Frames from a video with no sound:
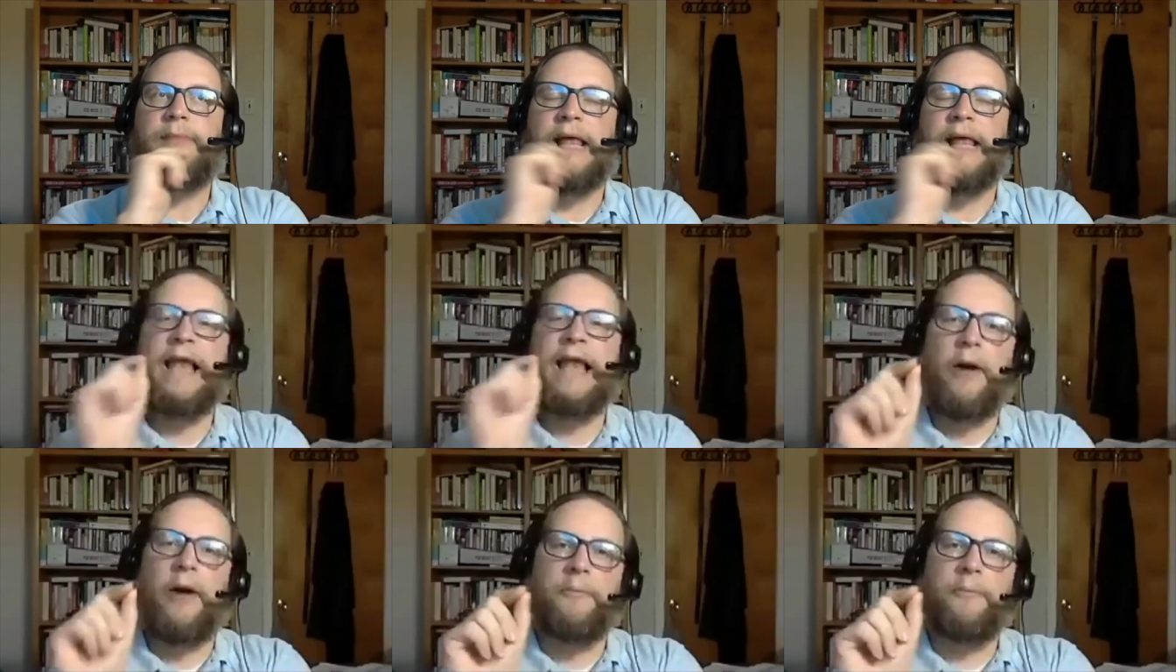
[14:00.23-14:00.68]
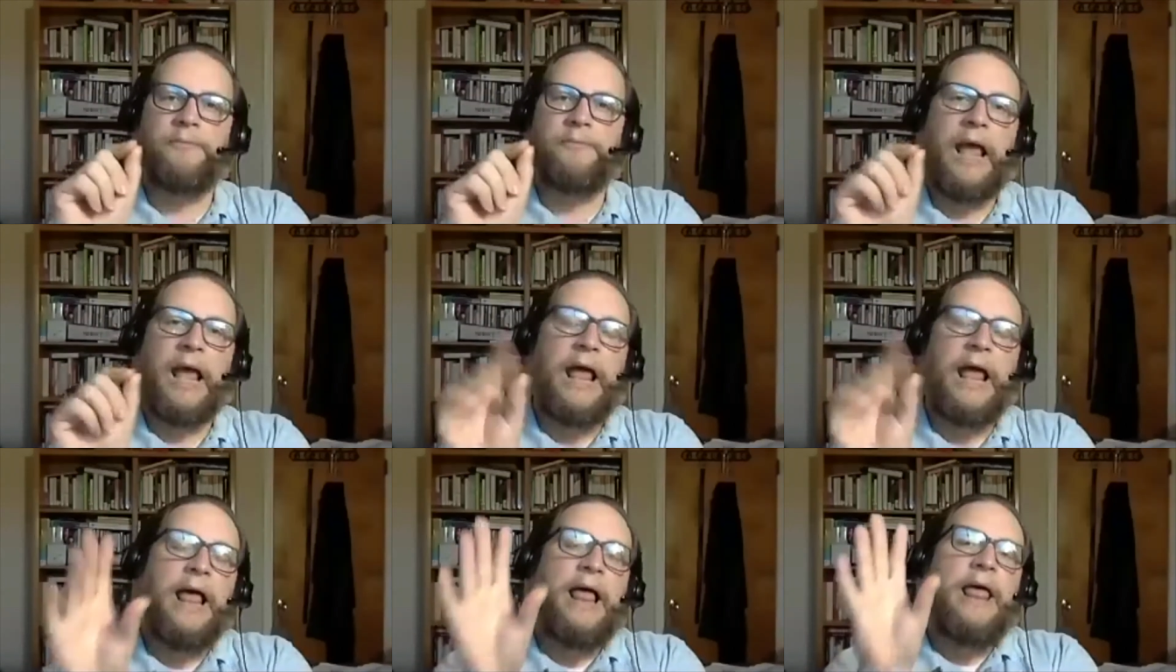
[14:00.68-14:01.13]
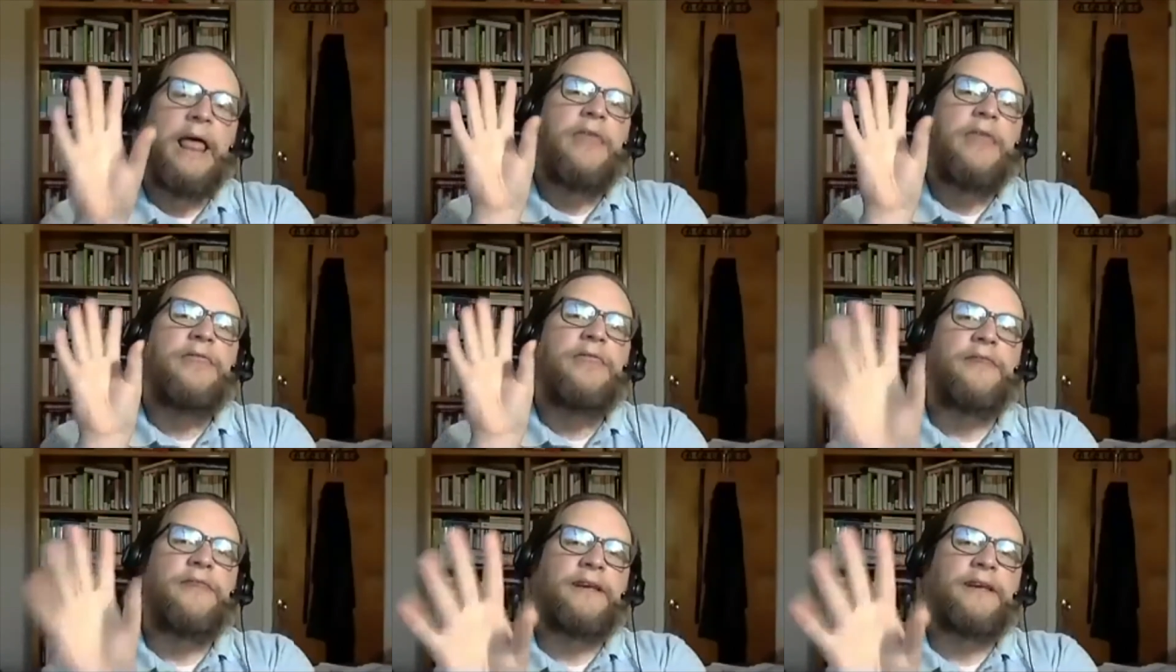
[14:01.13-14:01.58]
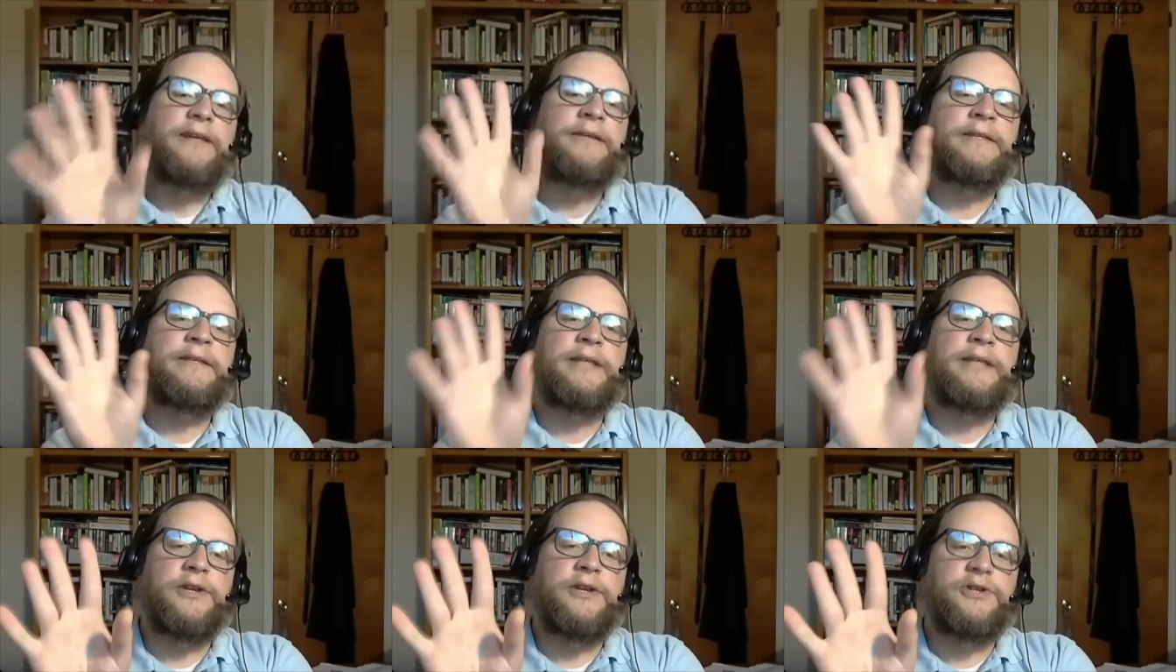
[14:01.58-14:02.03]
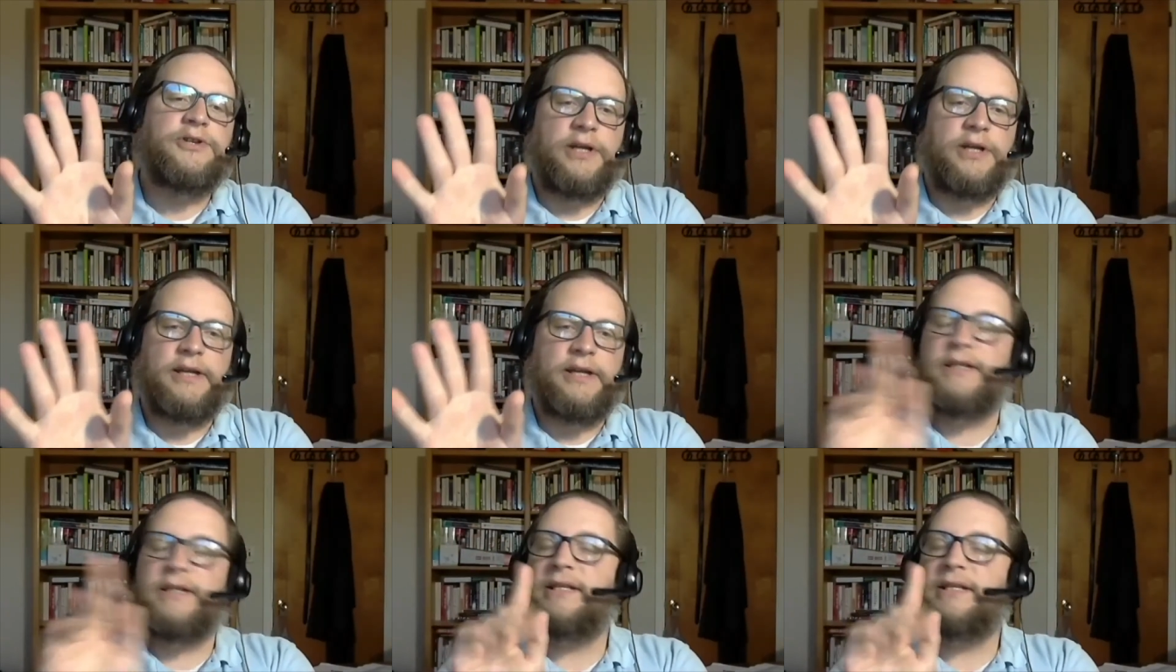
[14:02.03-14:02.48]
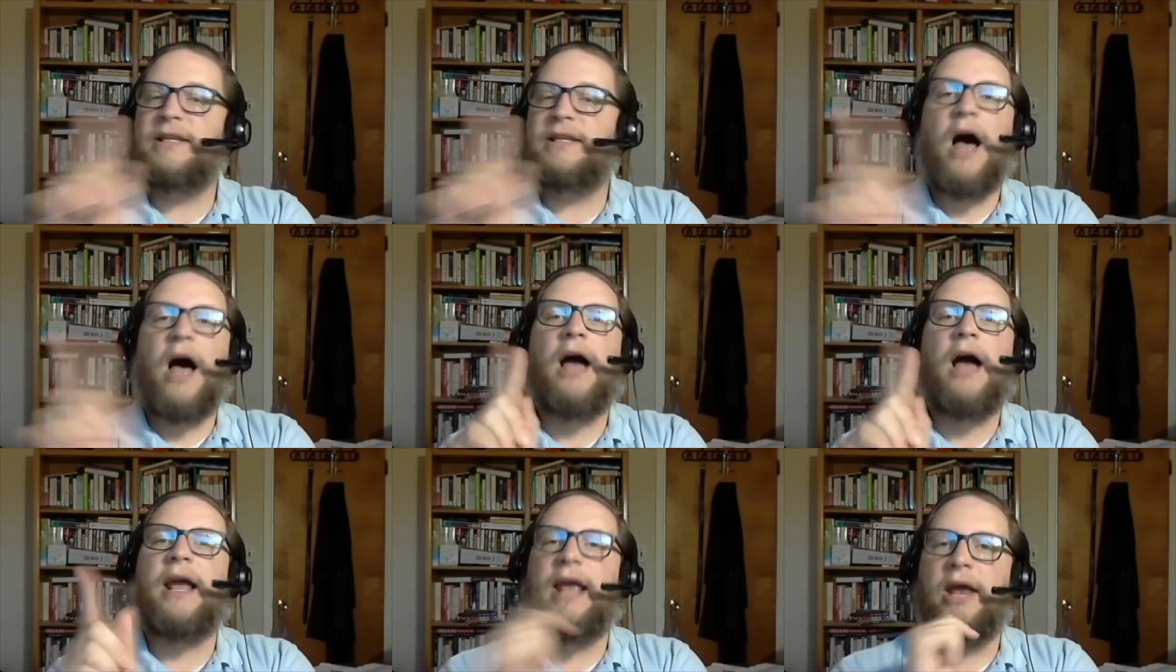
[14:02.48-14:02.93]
Now, this tension does not get